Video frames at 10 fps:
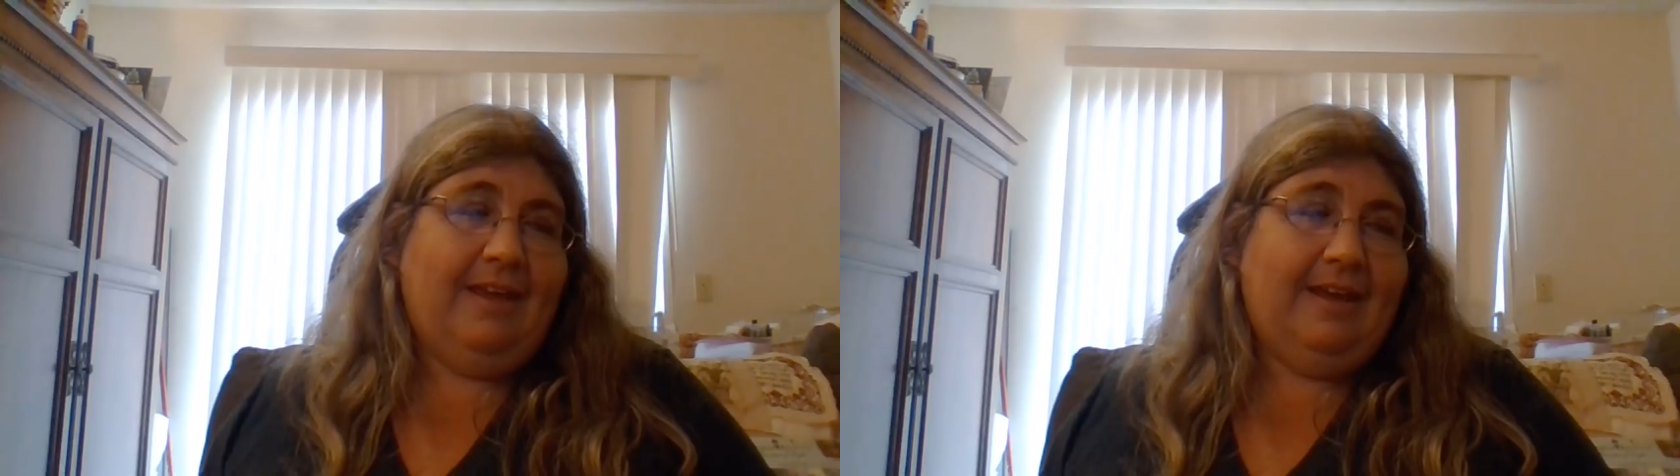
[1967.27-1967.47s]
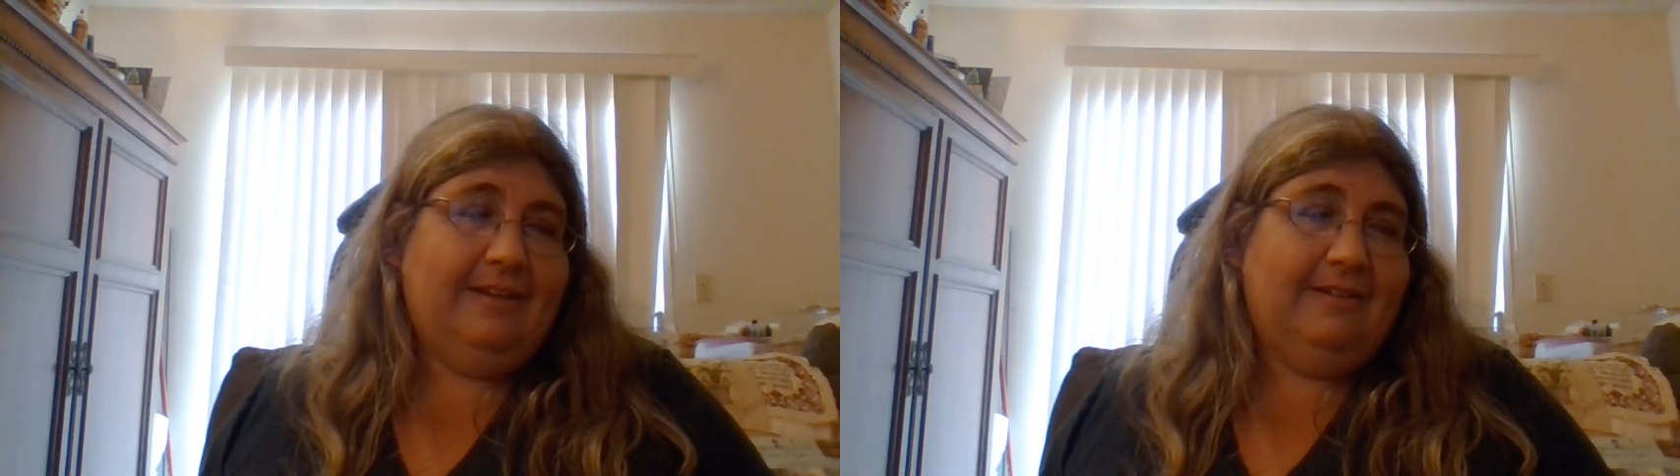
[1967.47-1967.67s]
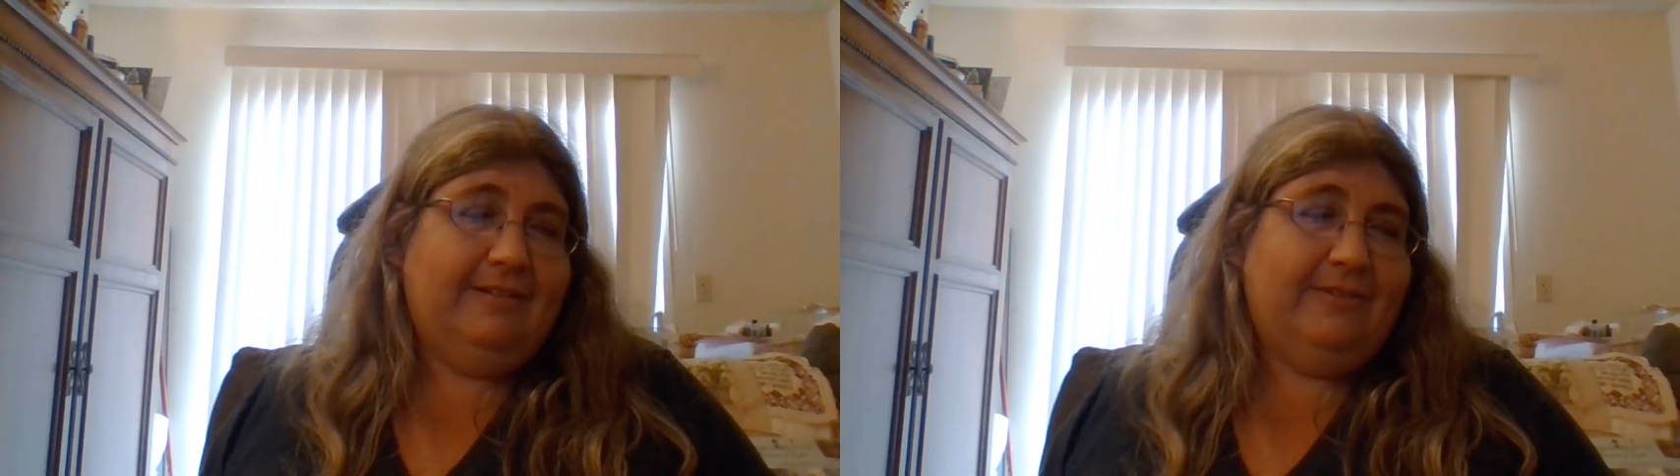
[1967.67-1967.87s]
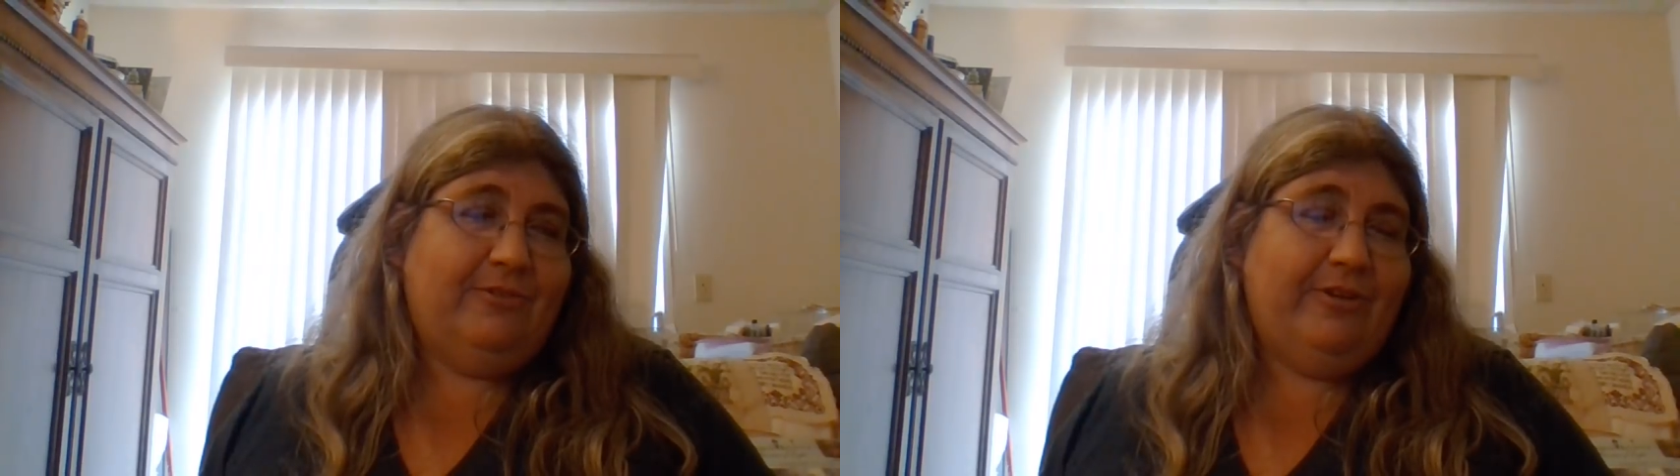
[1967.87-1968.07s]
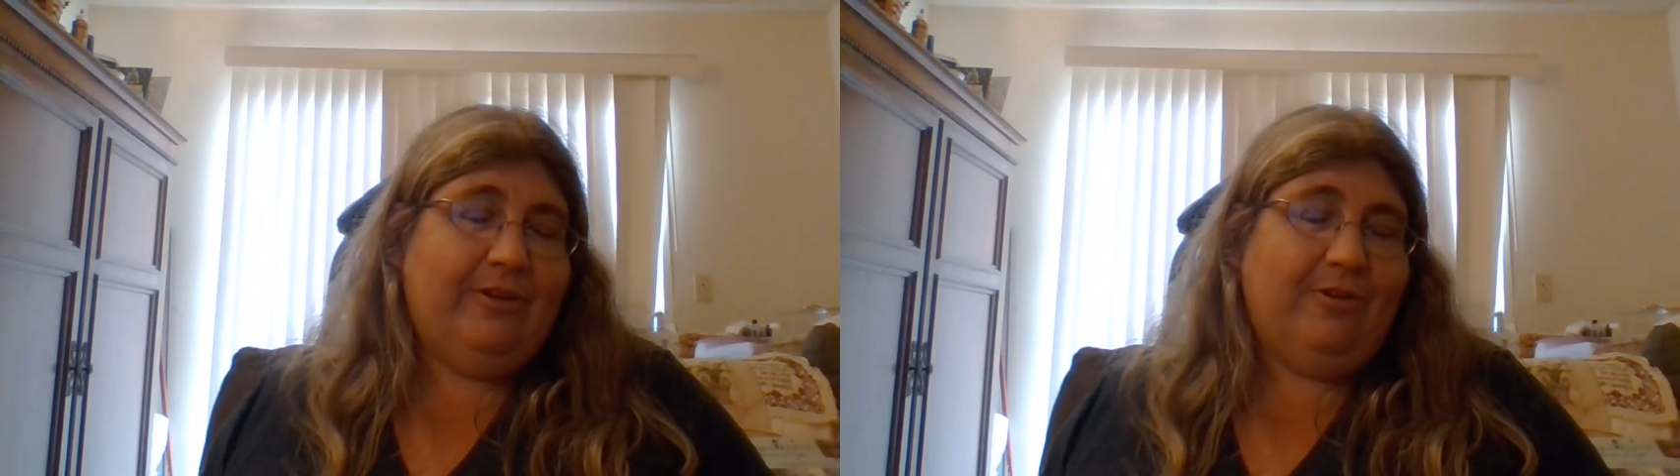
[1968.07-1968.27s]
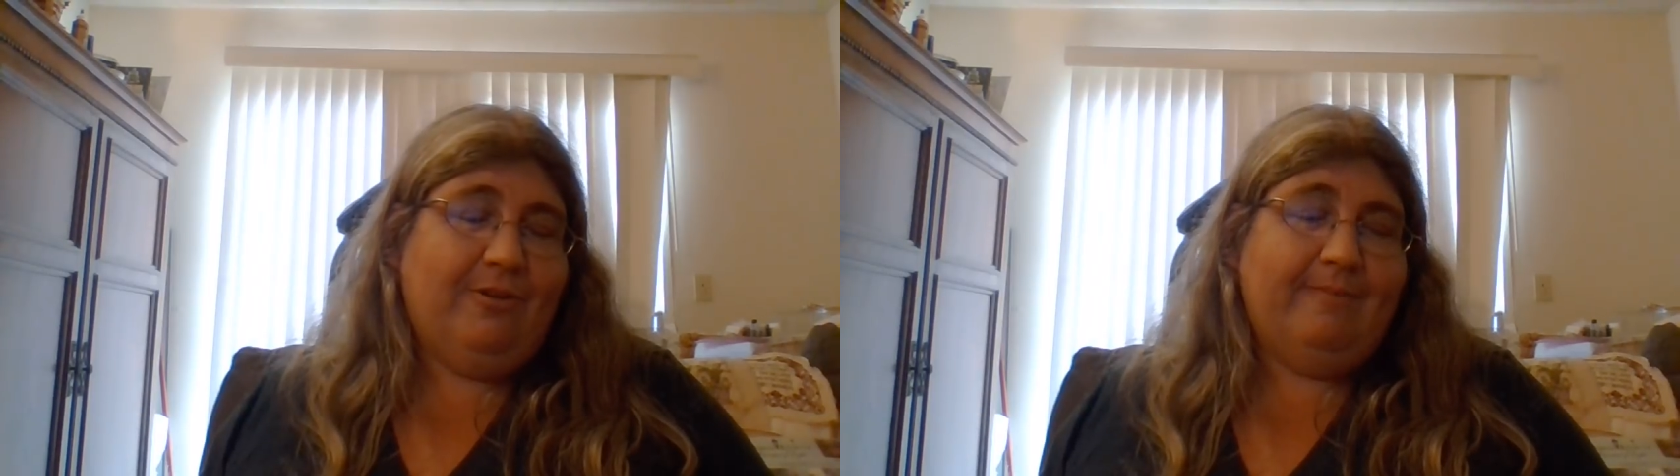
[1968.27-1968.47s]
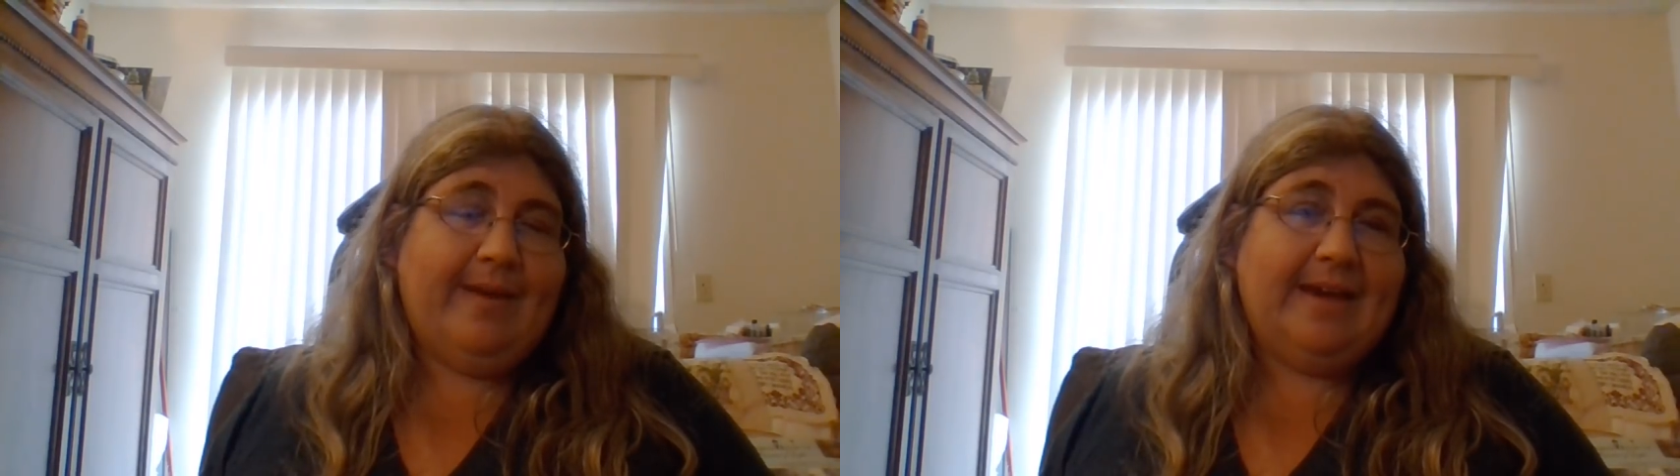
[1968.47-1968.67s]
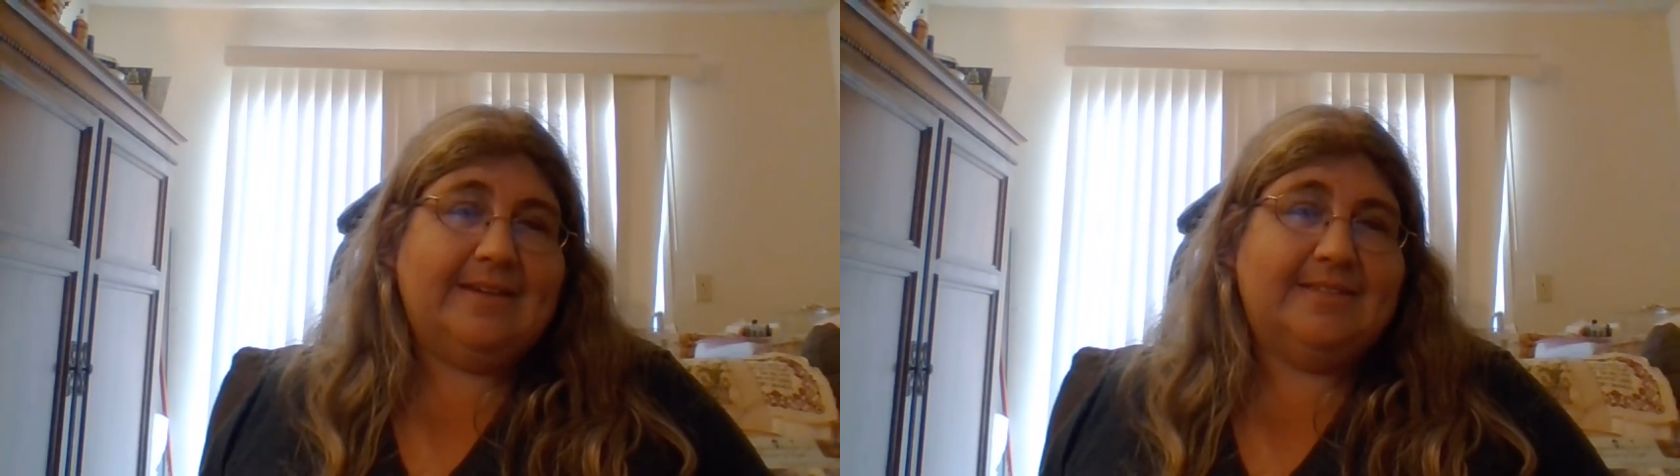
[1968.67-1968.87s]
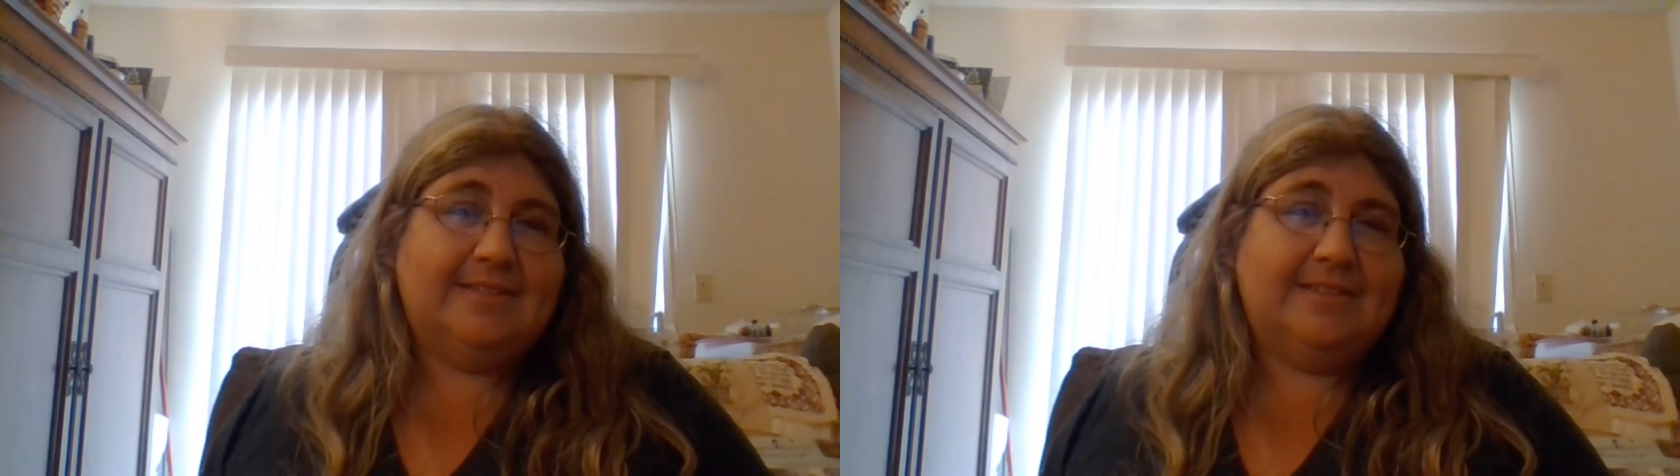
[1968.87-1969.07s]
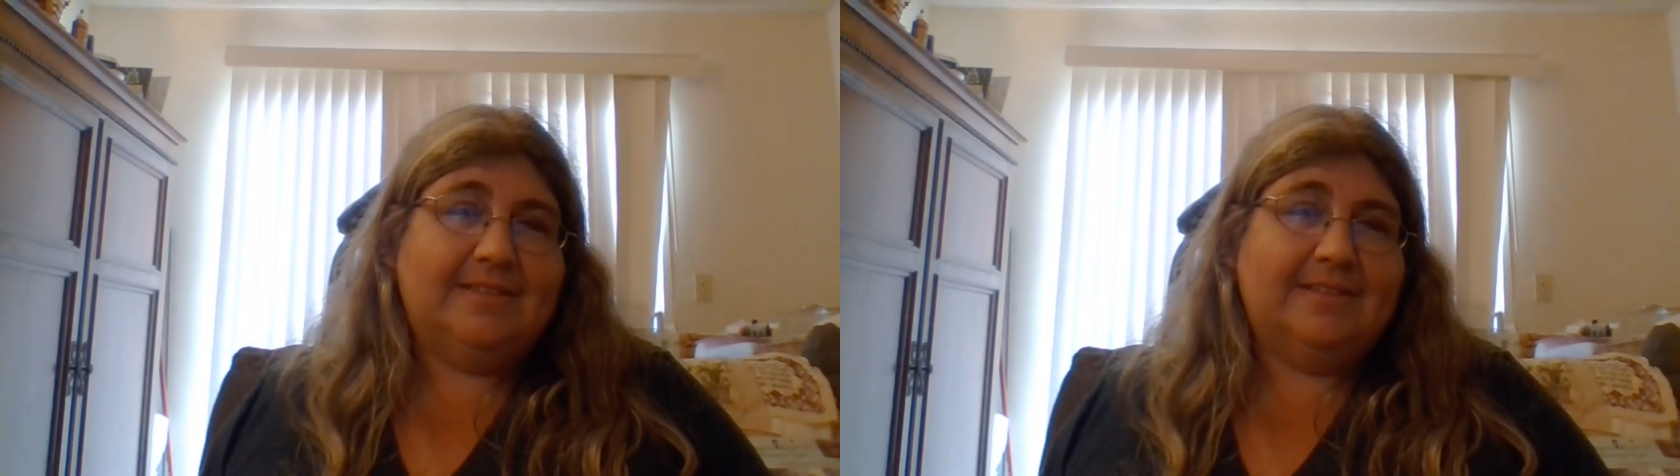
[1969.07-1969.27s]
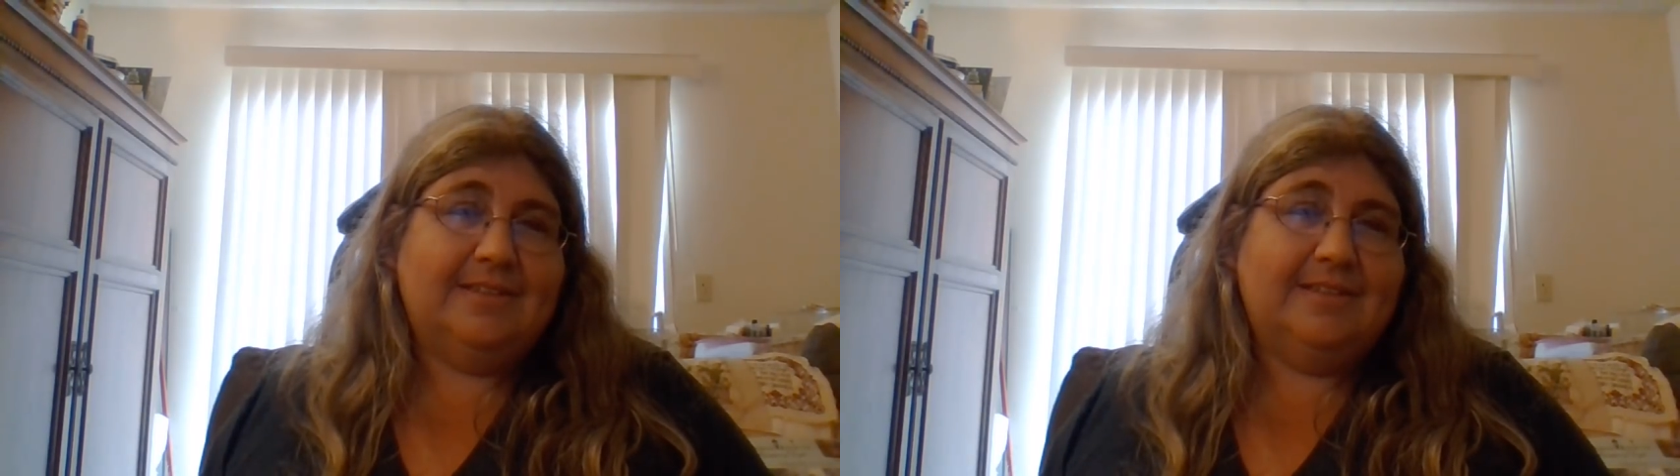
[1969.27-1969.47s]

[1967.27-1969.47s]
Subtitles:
at critical mass